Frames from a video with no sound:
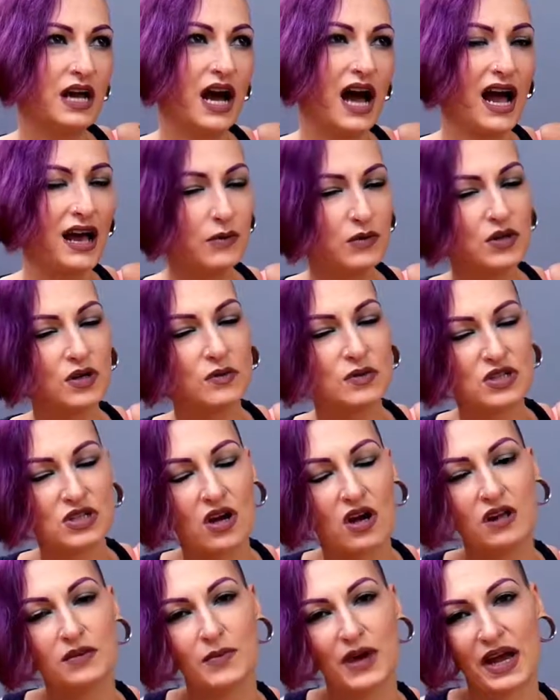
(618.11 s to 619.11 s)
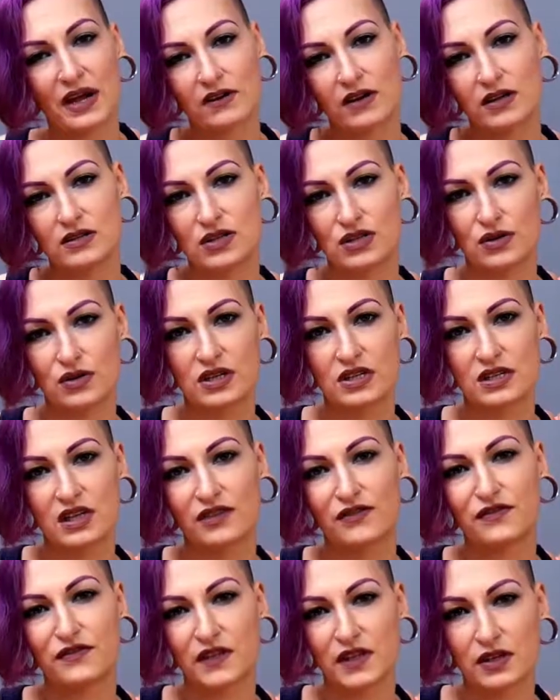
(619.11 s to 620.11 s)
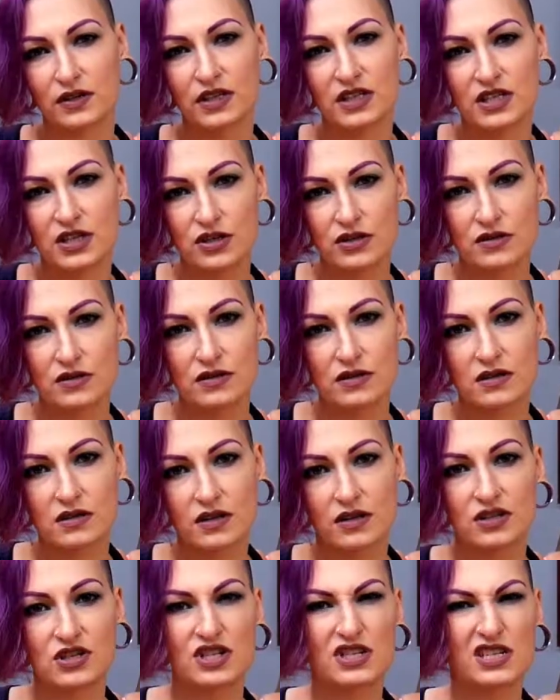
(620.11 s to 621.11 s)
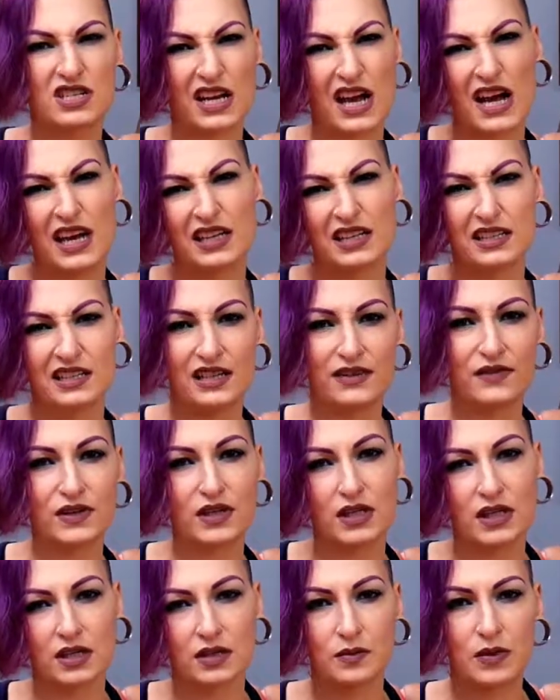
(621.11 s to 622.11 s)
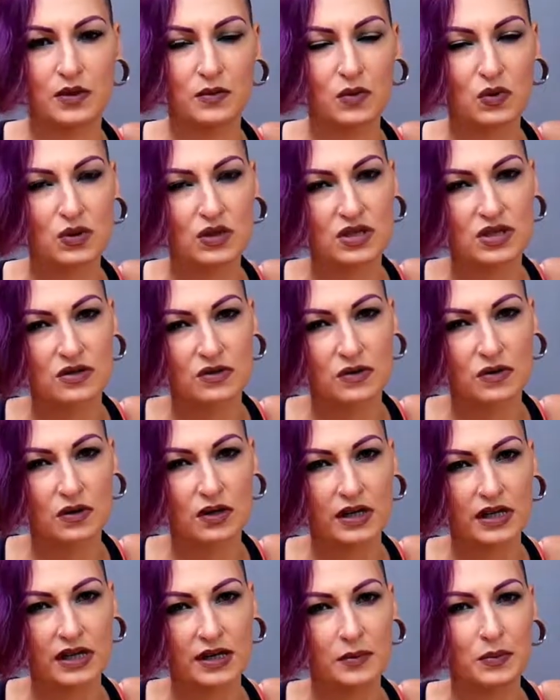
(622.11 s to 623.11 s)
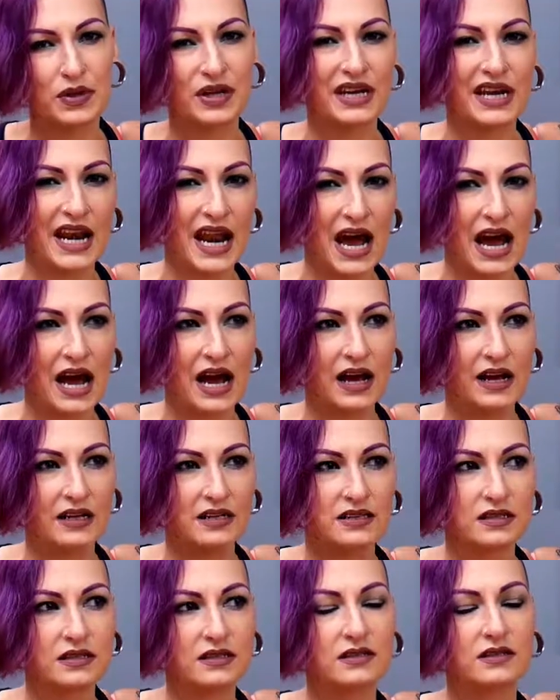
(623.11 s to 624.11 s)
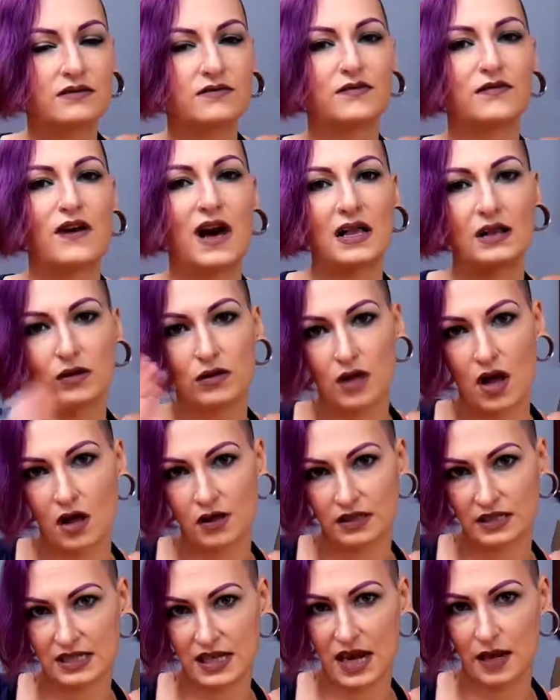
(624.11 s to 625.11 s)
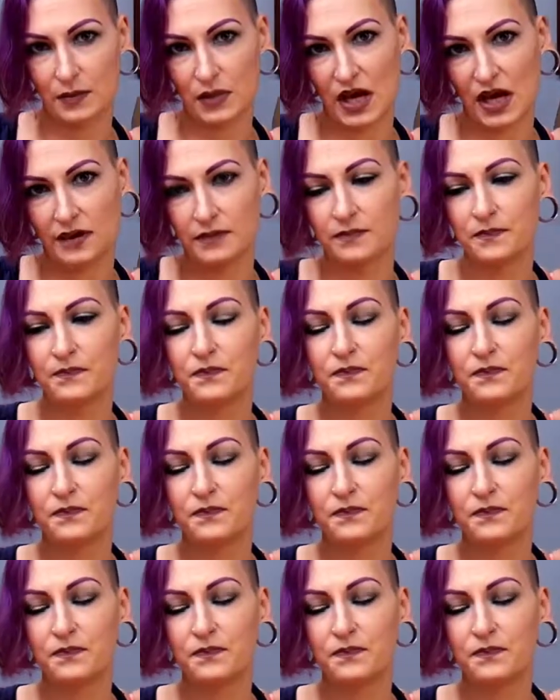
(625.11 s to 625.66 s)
I would almost call background stories like filler issues. They're just to kind of give you a little bit more story, but not follow along the timeline.